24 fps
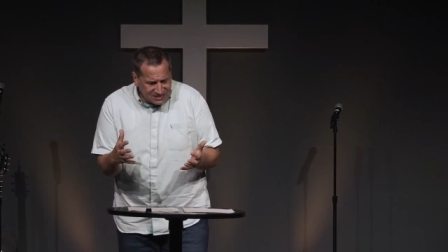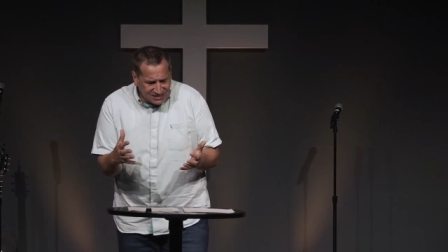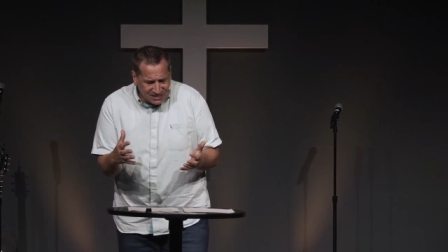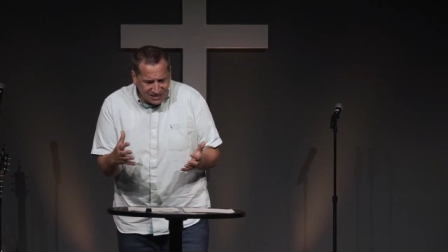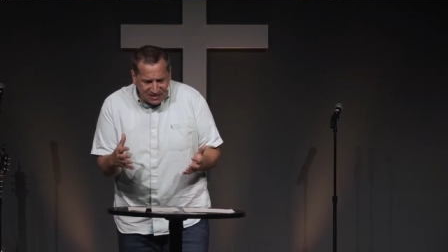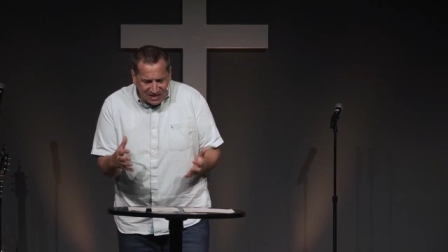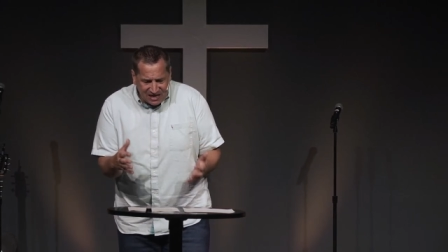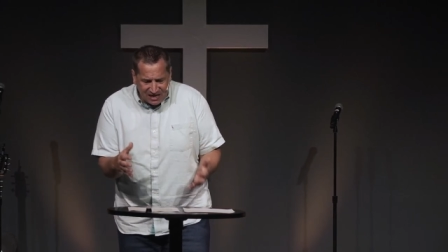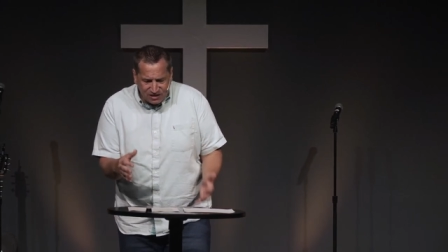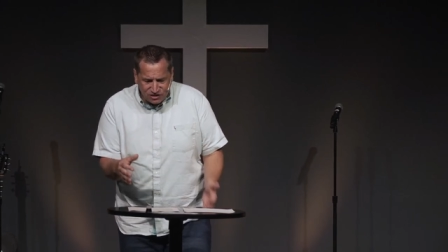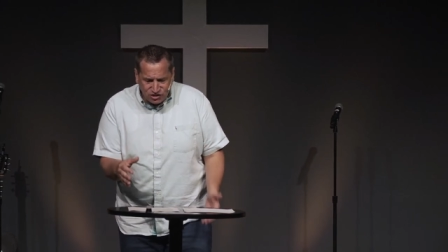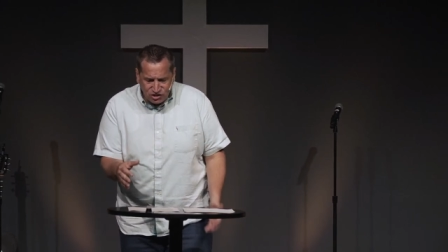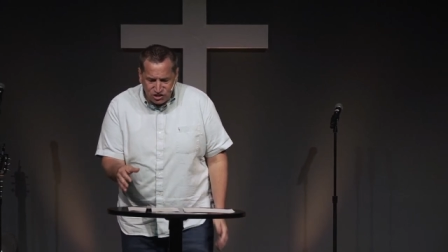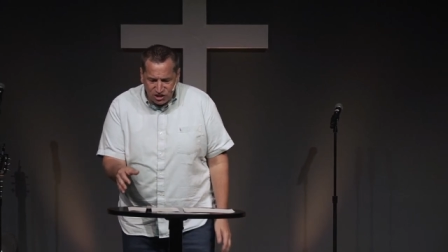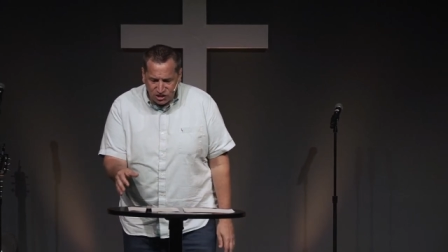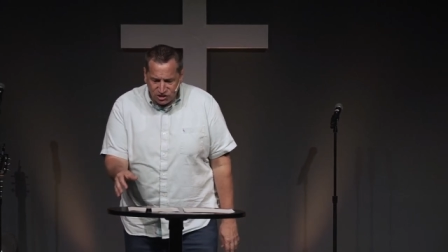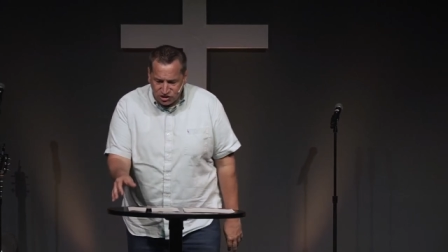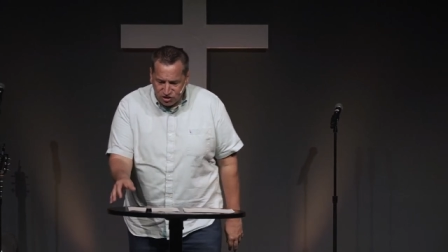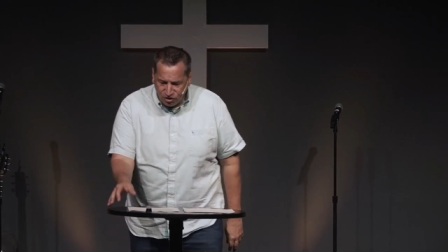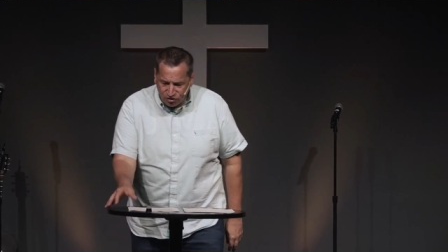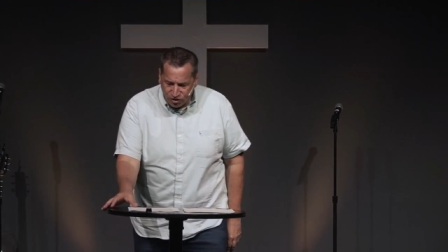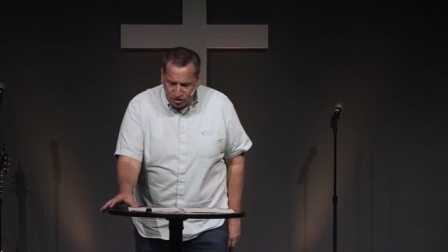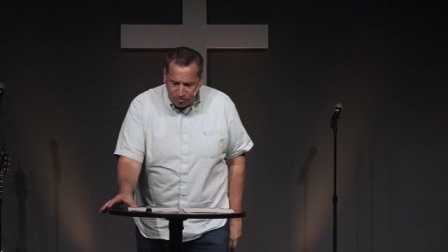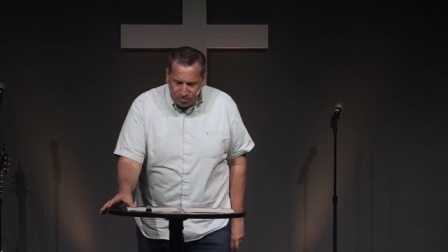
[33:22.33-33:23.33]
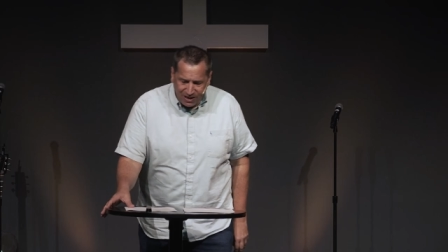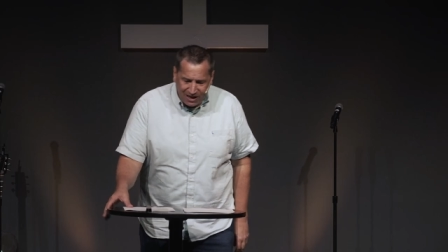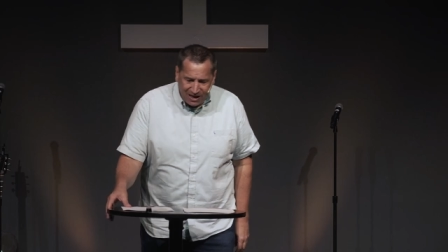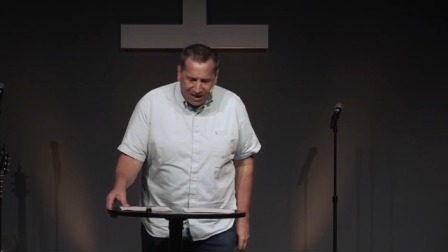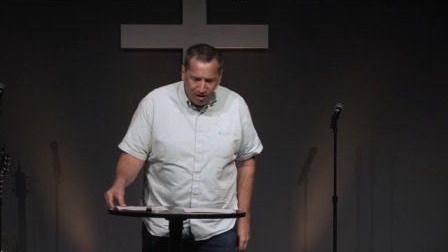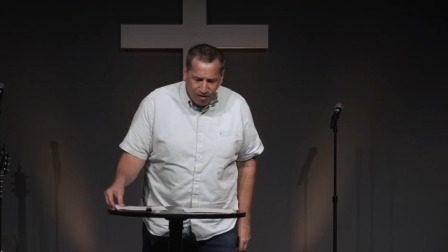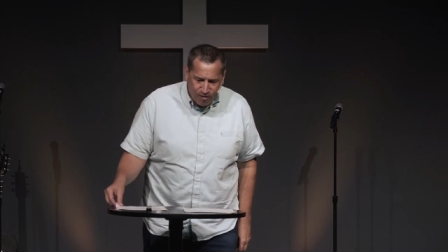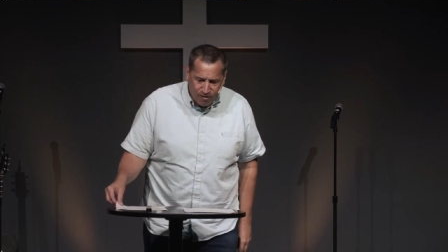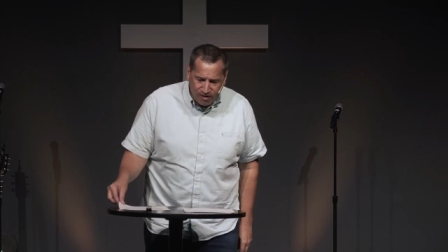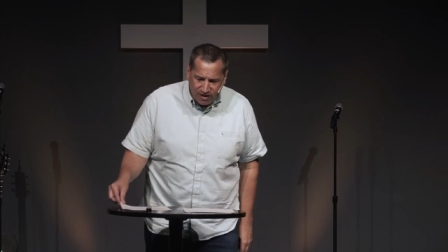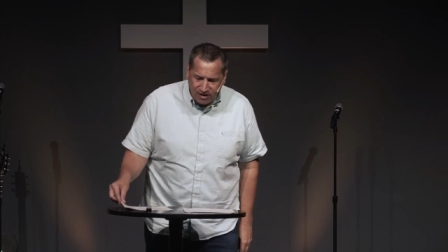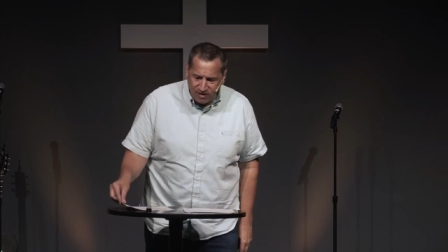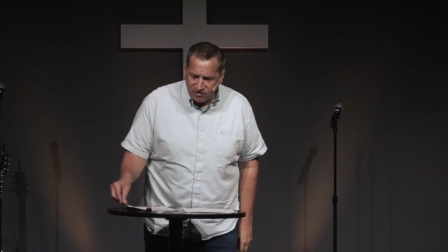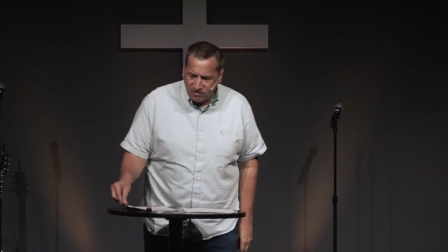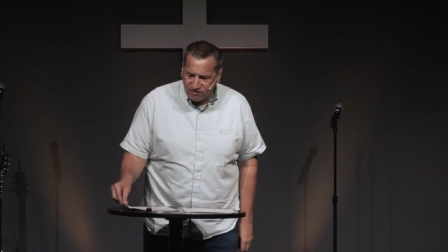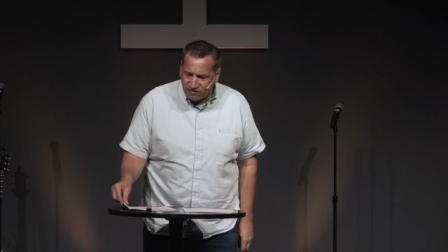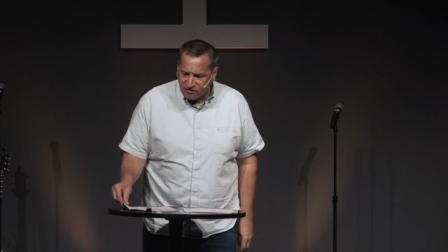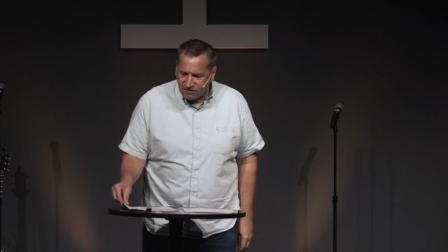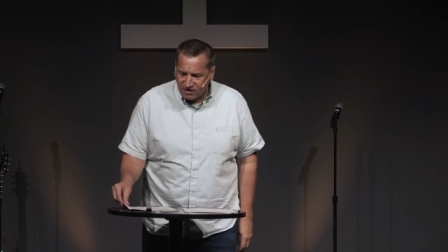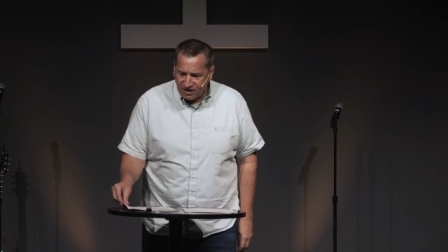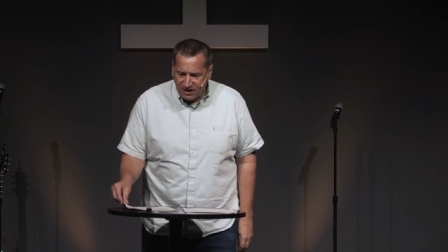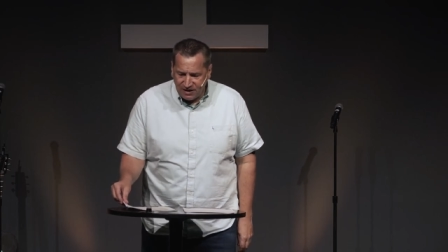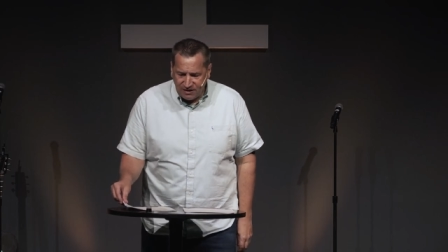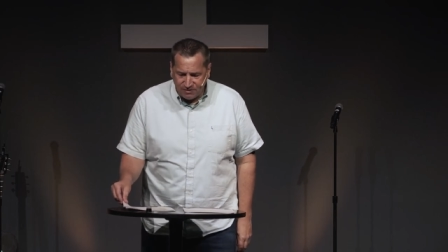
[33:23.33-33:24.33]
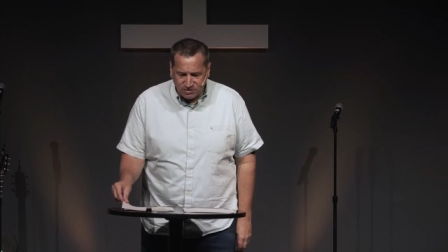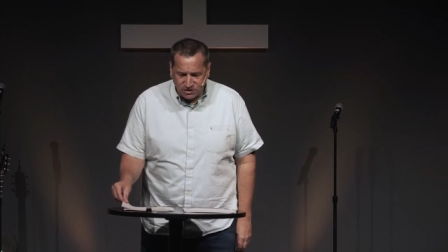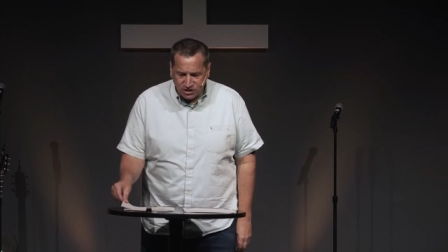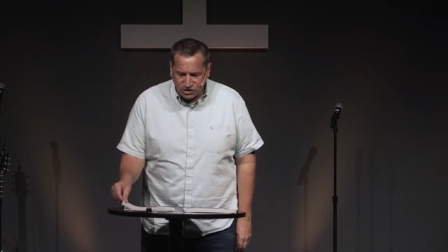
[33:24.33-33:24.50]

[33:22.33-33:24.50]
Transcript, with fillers: than that is just going to be arrogant schemes.